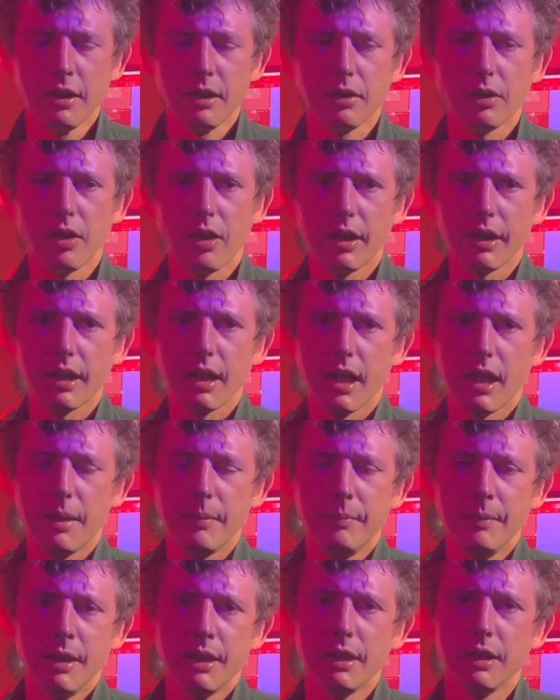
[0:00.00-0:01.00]
Like
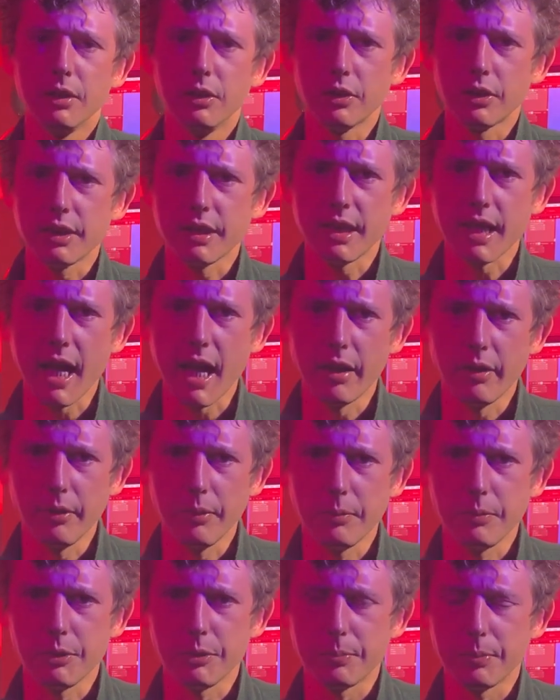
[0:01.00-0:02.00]
um, you look at the
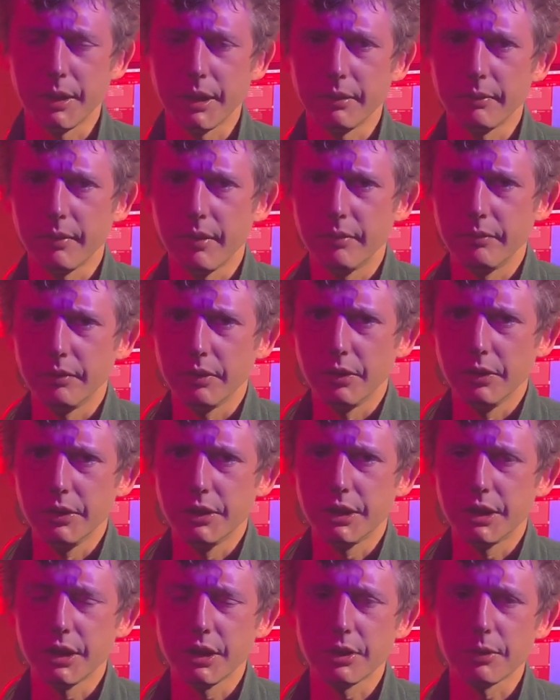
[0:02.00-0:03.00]
Arab Spring
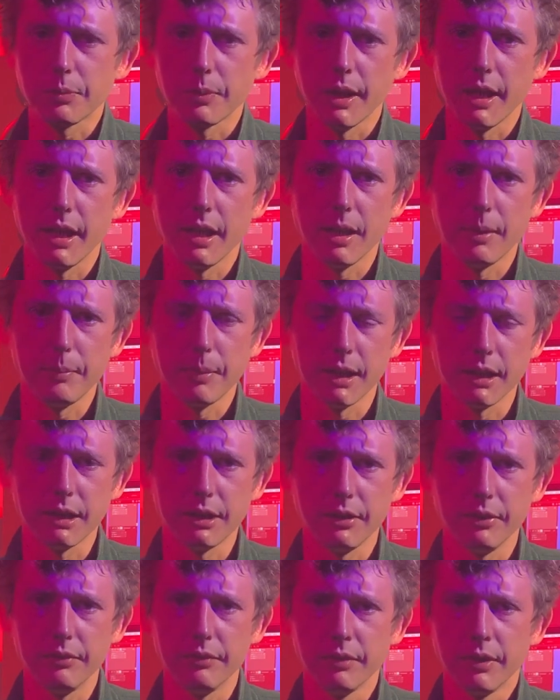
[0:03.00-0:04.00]
revolutions, where a
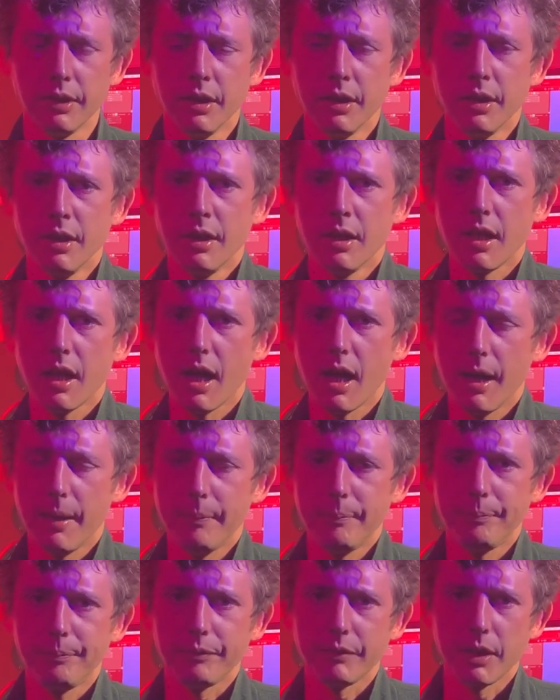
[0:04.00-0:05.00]
bunch of
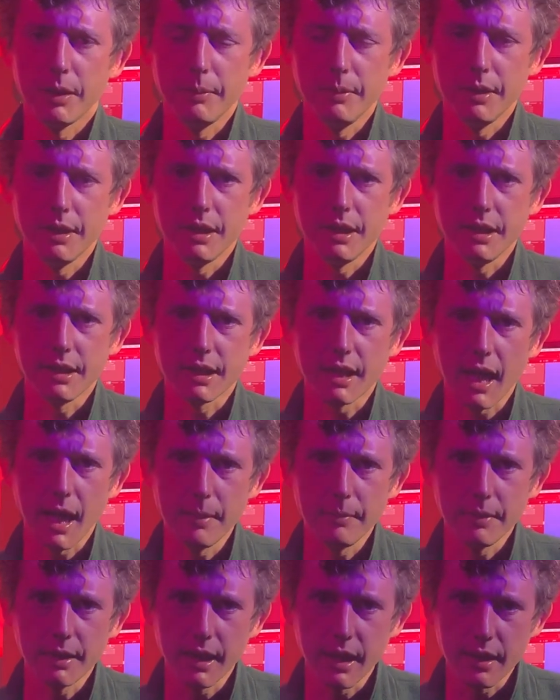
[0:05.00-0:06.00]
um, communities
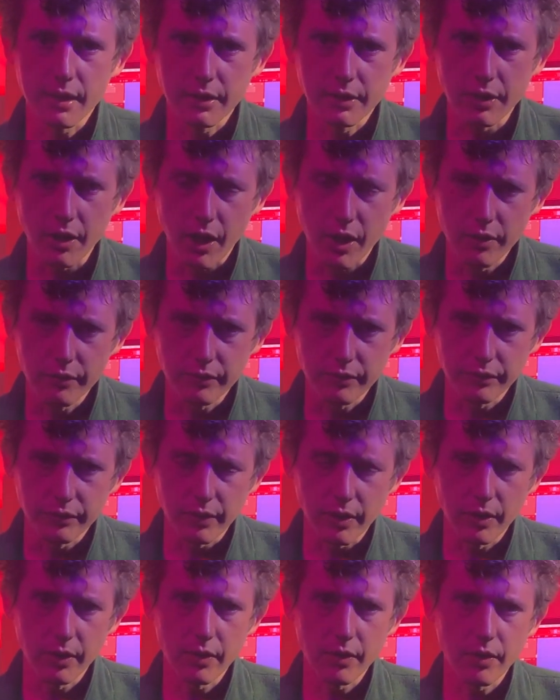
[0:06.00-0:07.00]
came together to
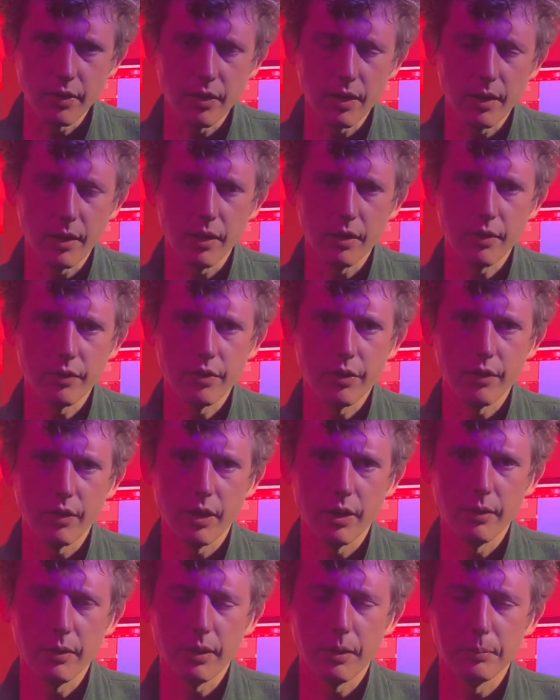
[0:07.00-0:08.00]
overthrow uh,
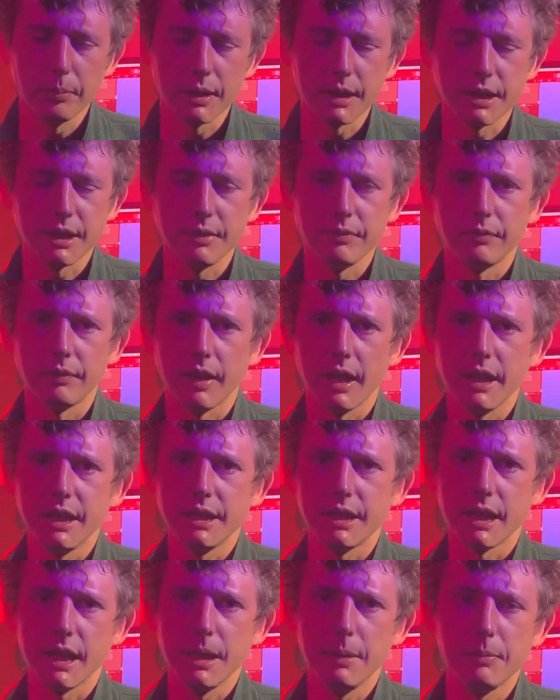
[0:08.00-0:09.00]
throw oppressive
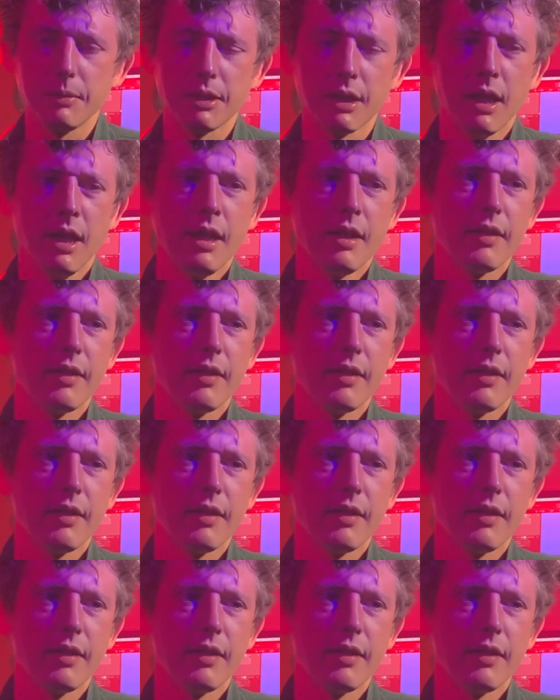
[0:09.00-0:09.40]
regimes.